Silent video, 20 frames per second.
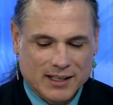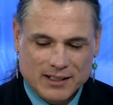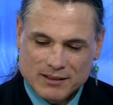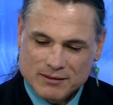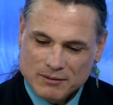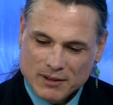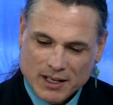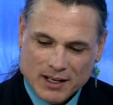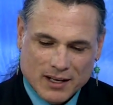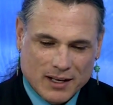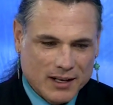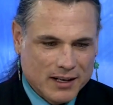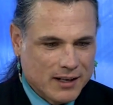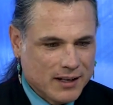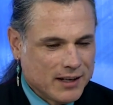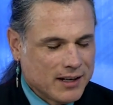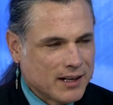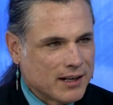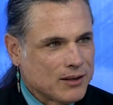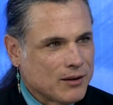
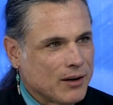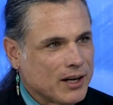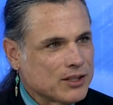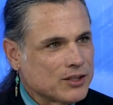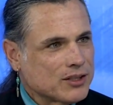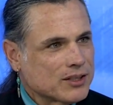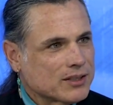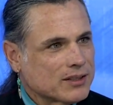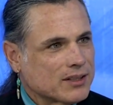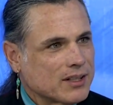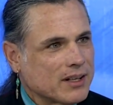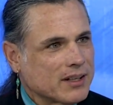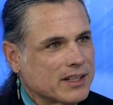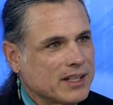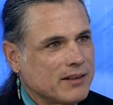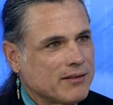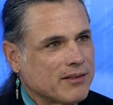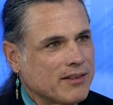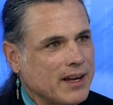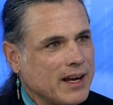and I just
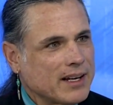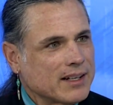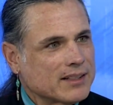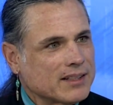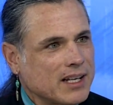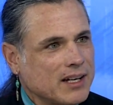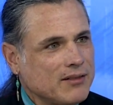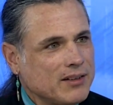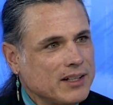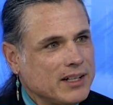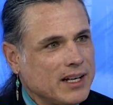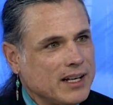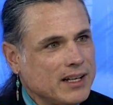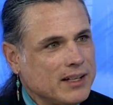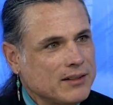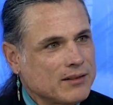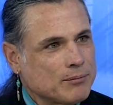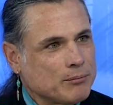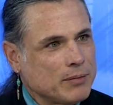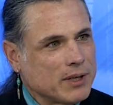give thanks every day